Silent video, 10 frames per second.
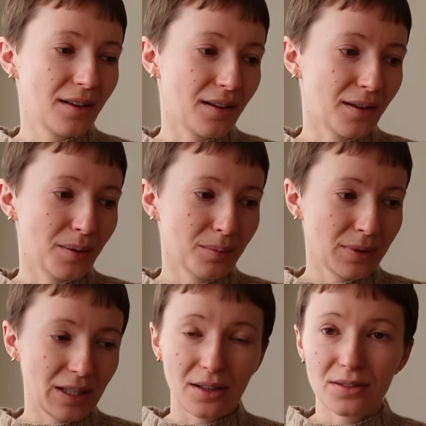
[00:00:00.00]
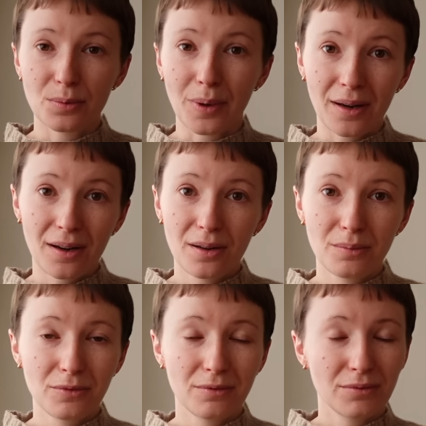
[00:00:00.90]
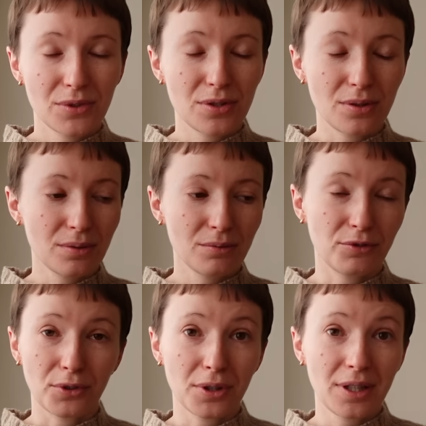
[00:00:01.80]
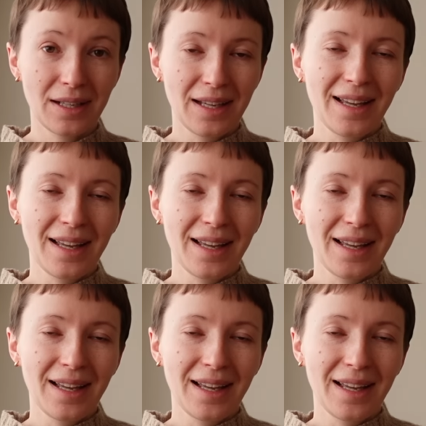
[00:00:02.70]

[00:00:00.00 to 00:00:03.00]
a knitted sweater for,